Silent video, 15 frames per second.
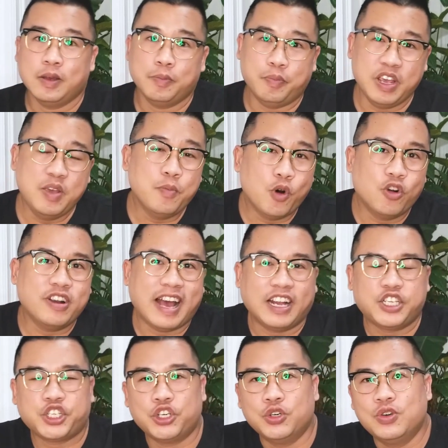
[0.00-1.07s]
Be more
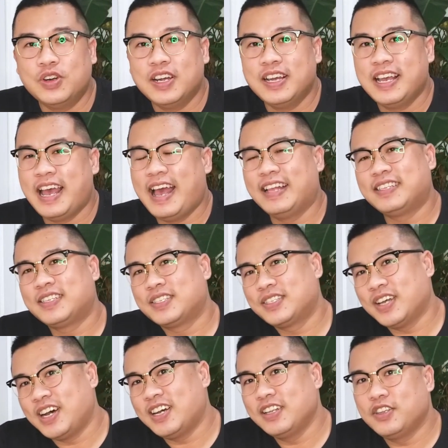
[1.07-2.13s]
natural and
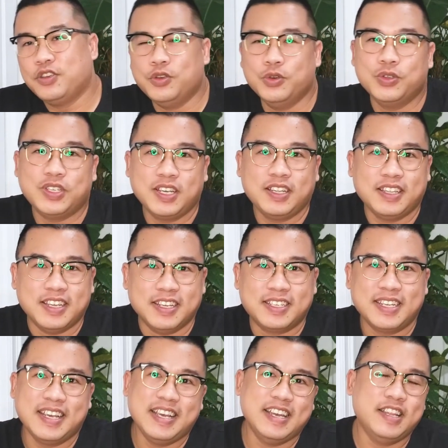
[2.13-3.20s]
start using
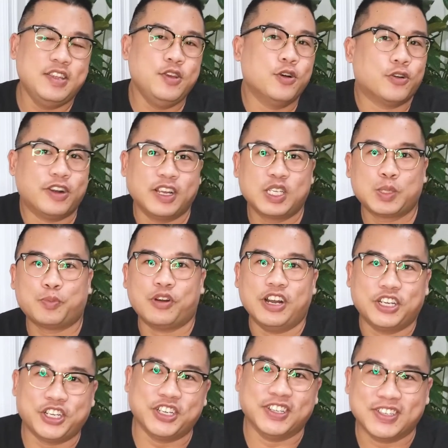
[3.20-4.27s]
this in your
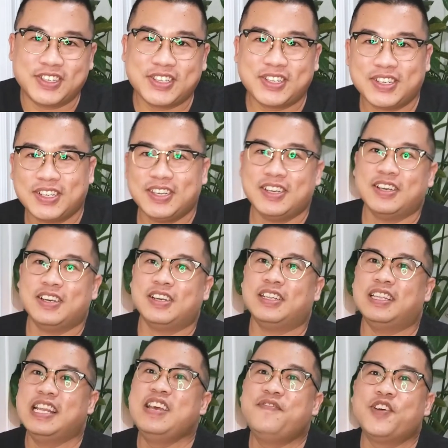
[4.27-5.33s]
expressions.
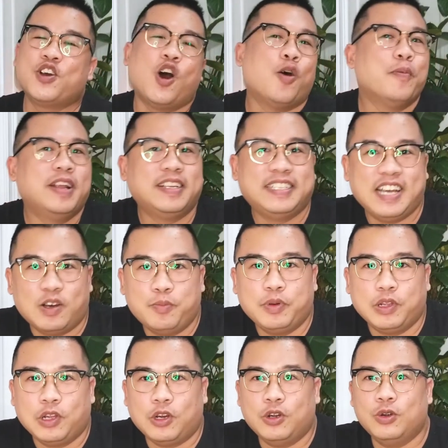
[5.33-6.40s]
Leave a comment down
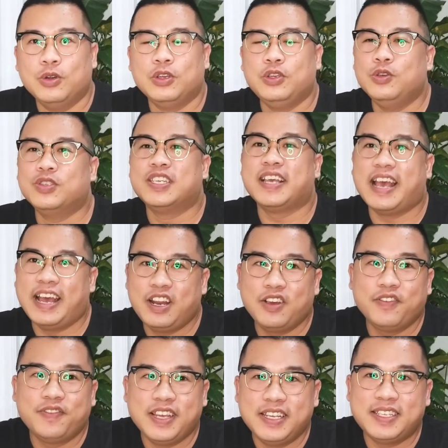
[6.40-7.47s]
below using any
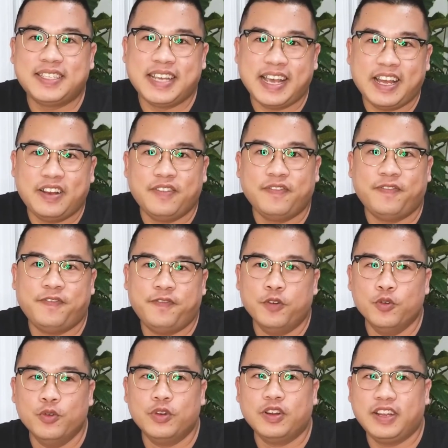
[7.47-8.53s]
of these 10
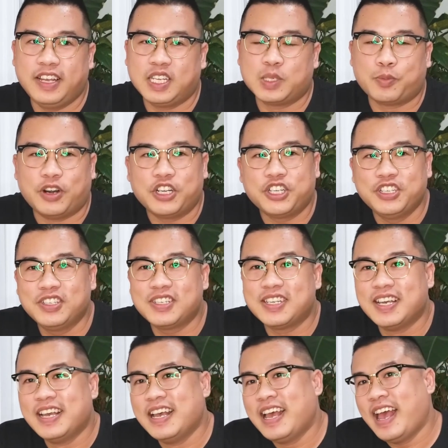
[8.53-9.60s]
food expressions,
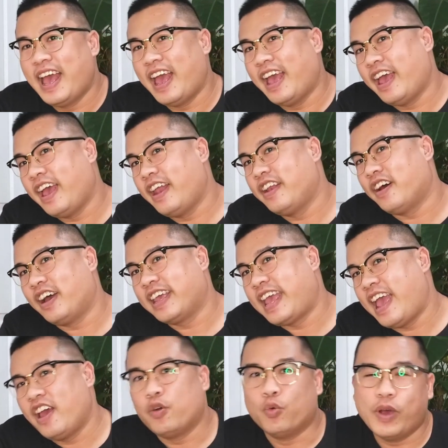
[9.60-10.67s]
and I
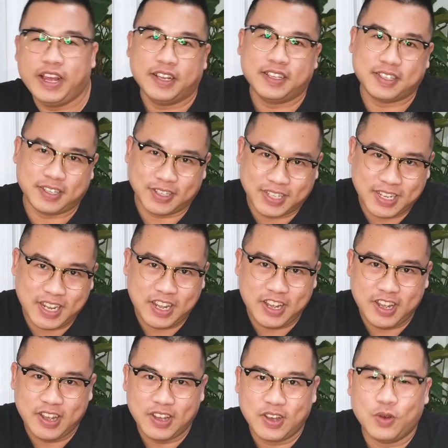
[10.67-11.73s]
can't wait to see
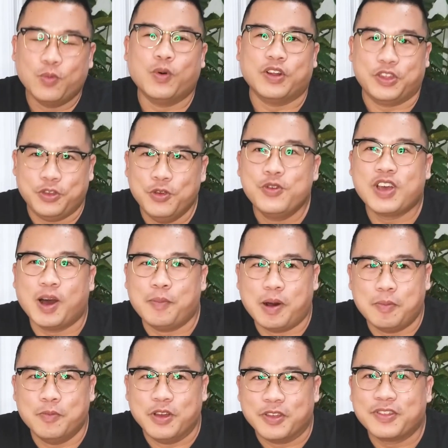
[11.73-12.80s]
what you come
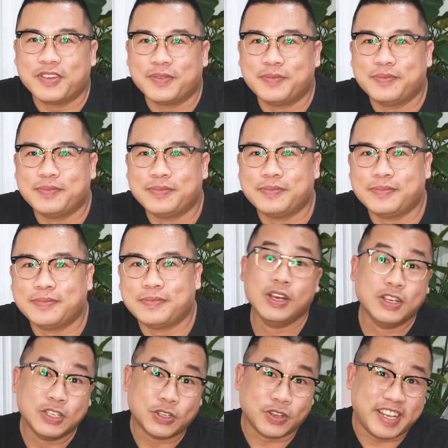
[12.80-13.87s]
up with.
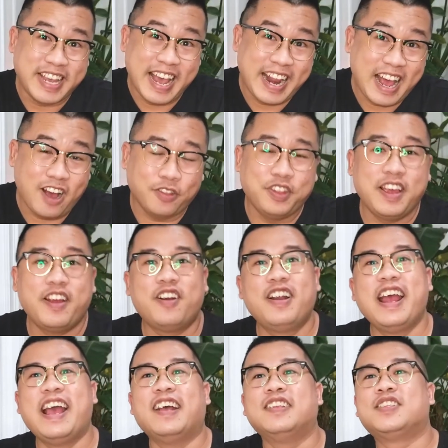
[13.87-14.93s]
So get out
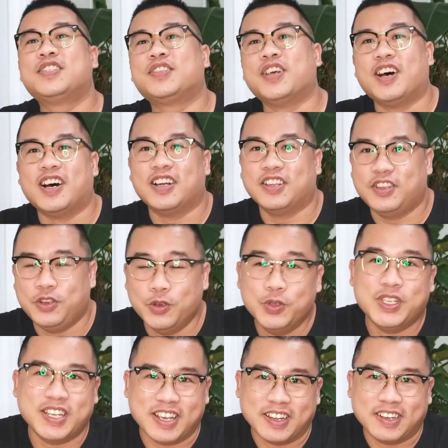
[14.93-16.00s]
there and start
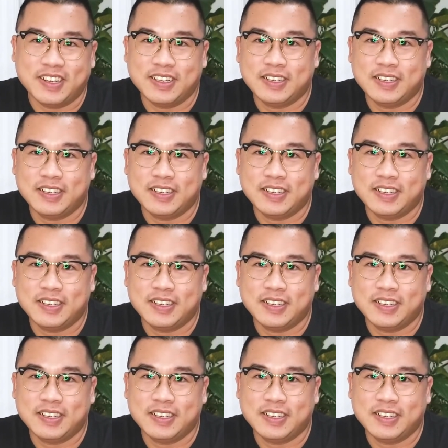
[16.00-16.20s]
using it.